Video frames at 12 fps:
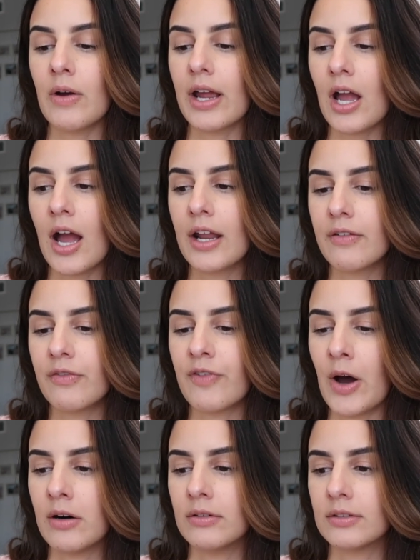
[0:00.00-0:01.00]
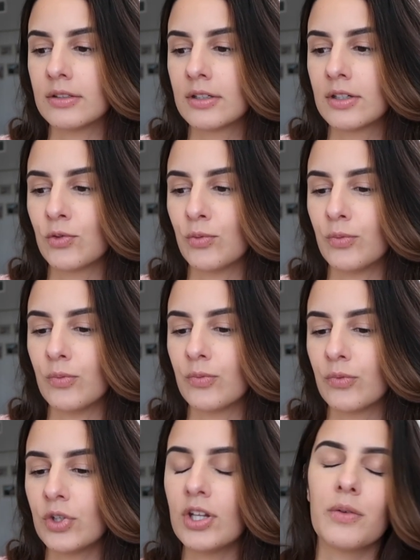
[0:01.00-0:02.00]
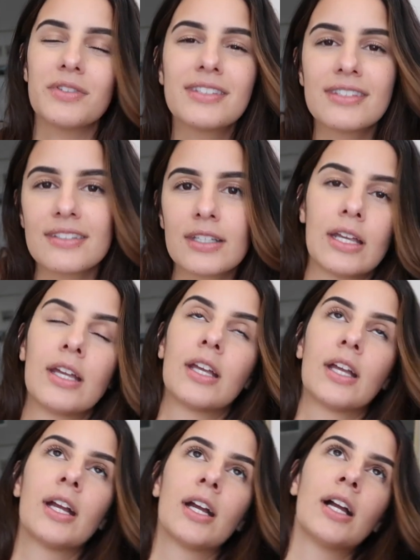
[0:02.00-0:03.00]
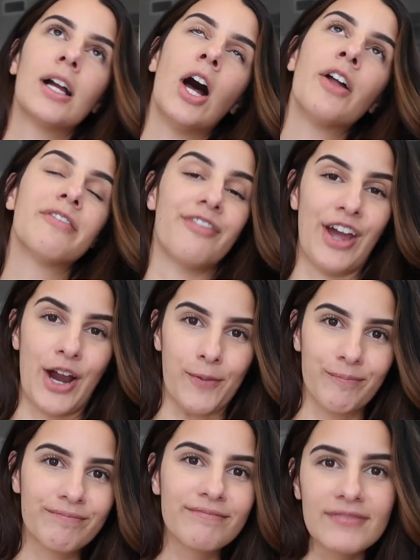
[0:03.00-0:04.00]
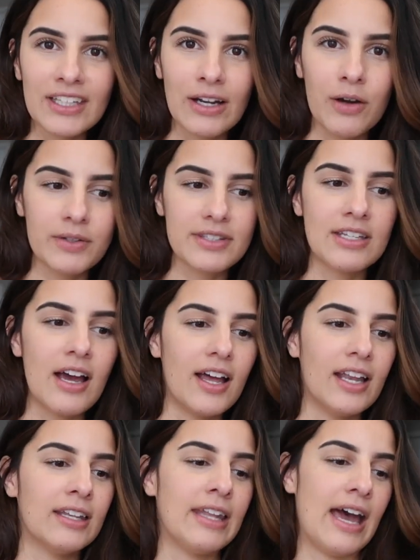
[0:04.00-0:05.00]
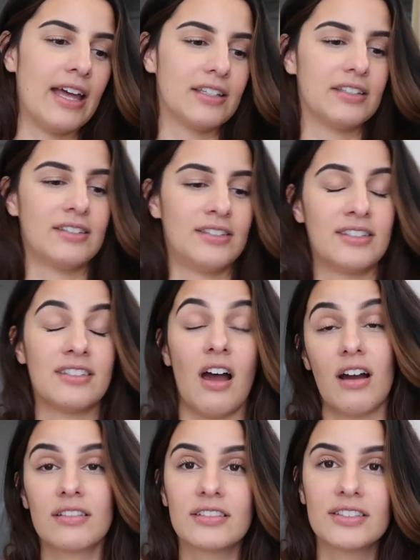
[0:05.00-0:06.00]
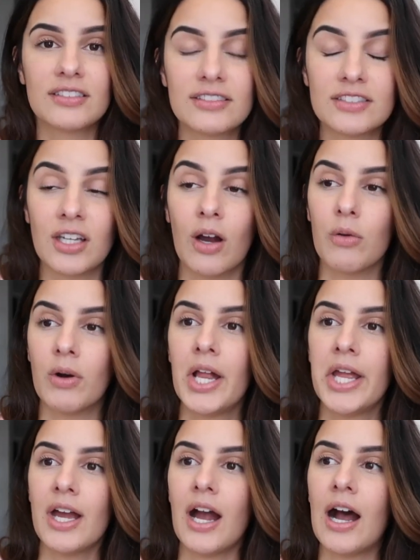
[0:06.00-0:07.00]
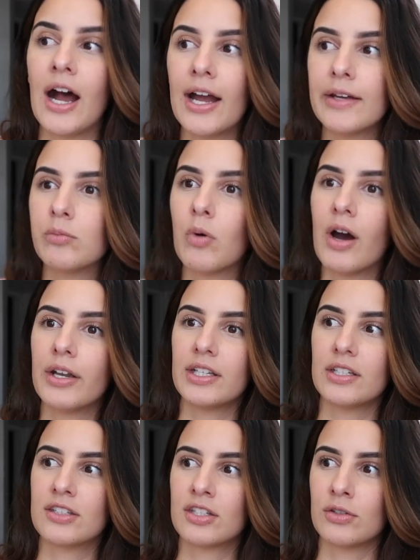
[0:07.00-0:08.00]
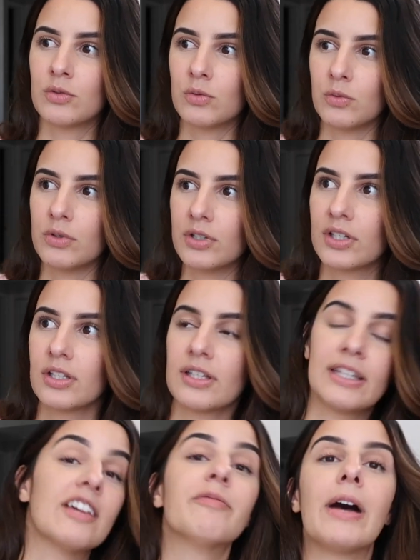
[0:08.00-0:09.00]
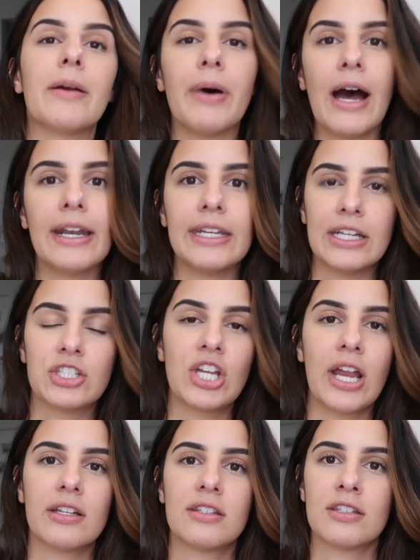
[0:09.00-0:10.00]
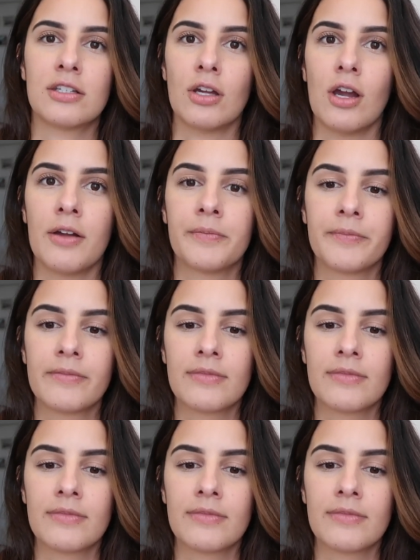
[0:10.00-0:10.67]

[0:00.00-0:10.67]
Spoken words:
kind of felt, you know, it's unfair. You know, it's not, that sucked. So I wanted to give my body a chance to